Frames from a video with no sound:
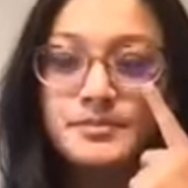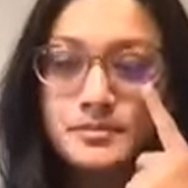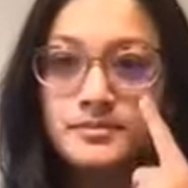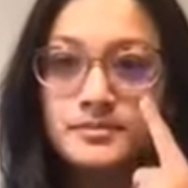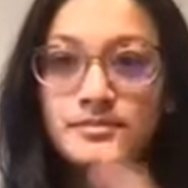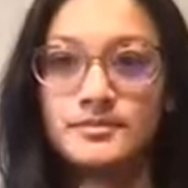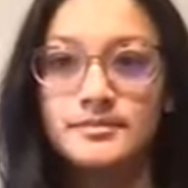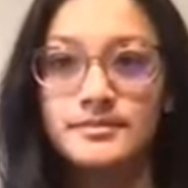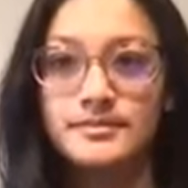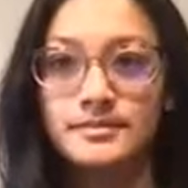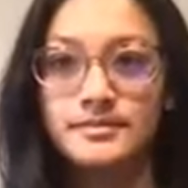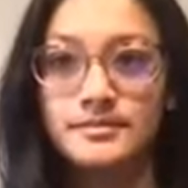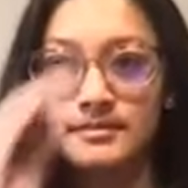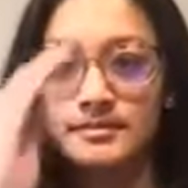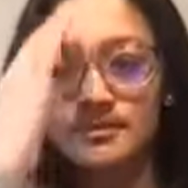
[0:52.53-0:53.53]

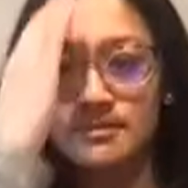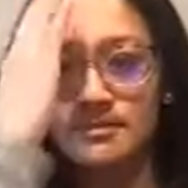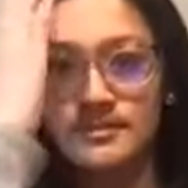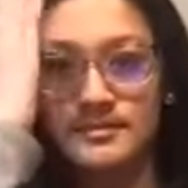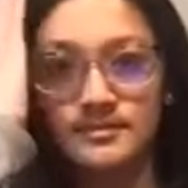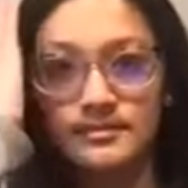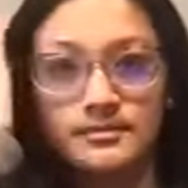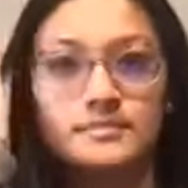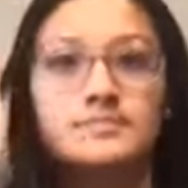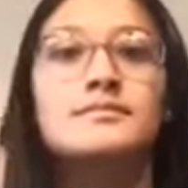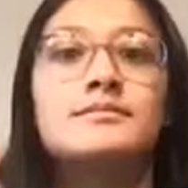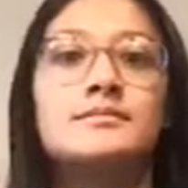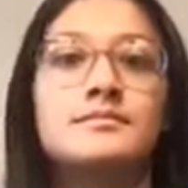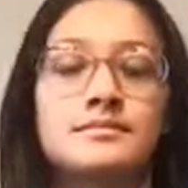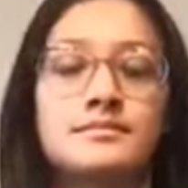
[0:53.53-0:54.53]

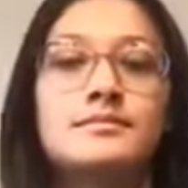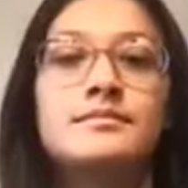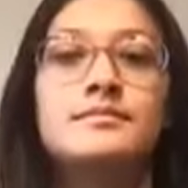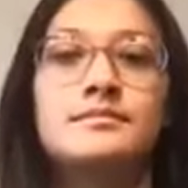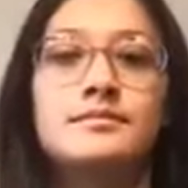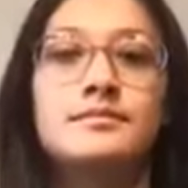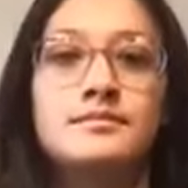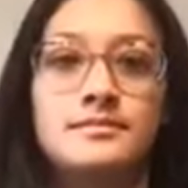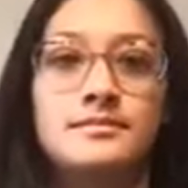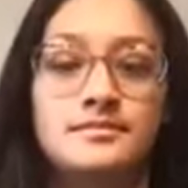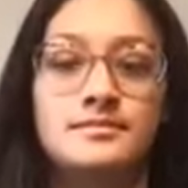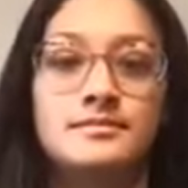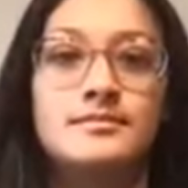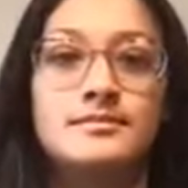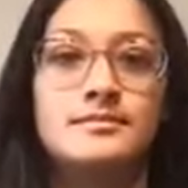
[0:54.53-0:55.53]

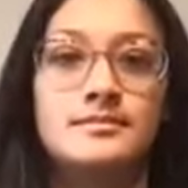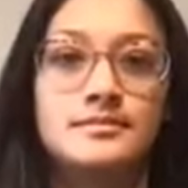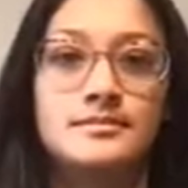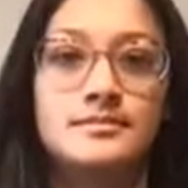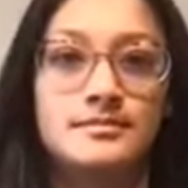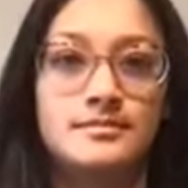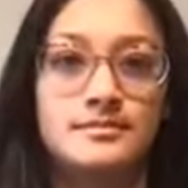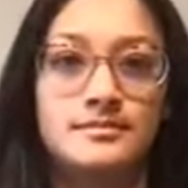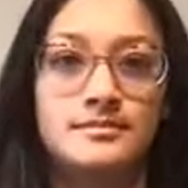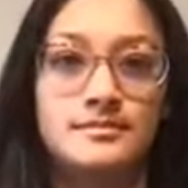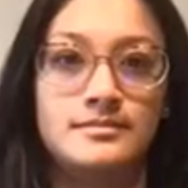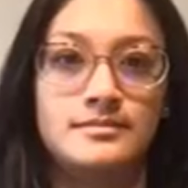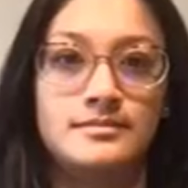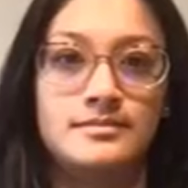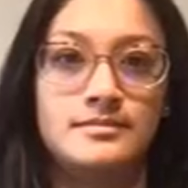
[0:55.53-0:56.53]

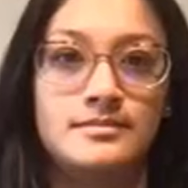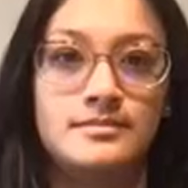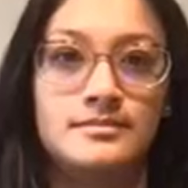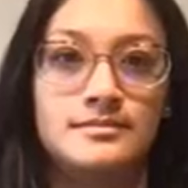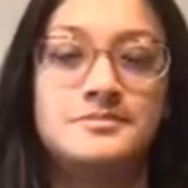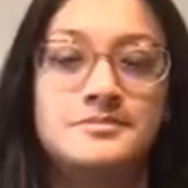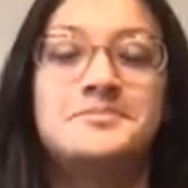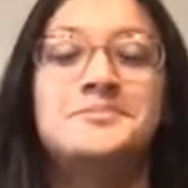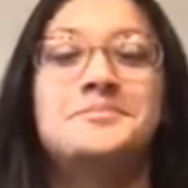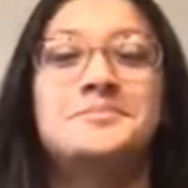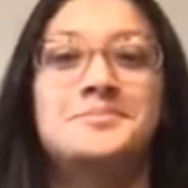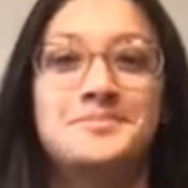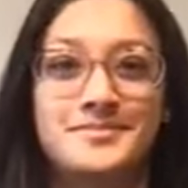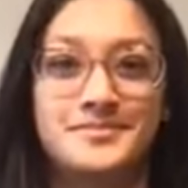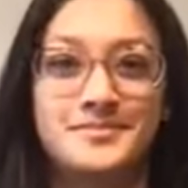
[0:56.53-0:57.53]

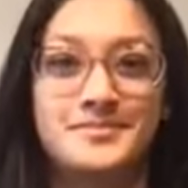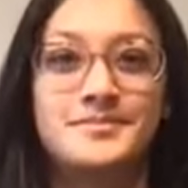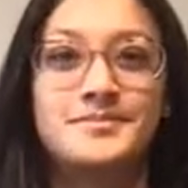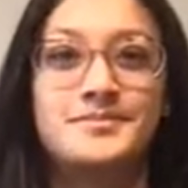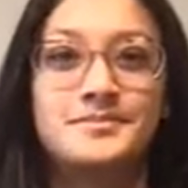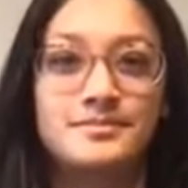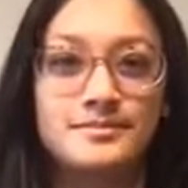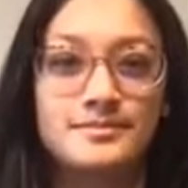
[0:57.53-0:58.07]
This person isn't speaking.